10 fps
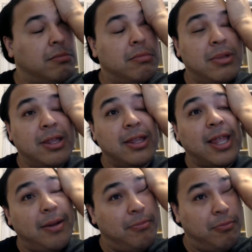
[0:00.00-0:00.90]

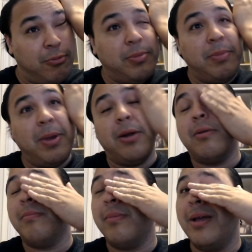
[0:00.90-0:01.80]
That would be
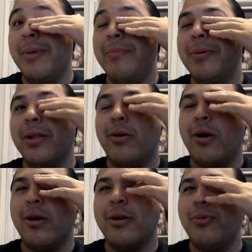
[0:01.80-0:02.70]
better. It might be a little
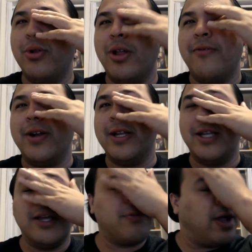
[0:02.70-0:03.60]
harder to pull off on a
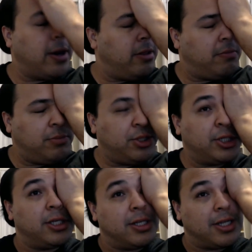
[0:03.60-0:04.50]
Death Rattle,
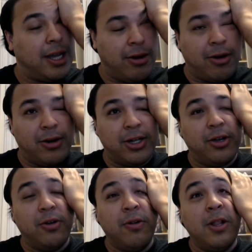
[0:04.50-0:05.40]
just because it's kind of hard to
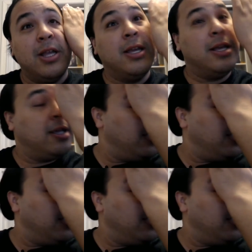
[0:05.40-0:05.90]
go, a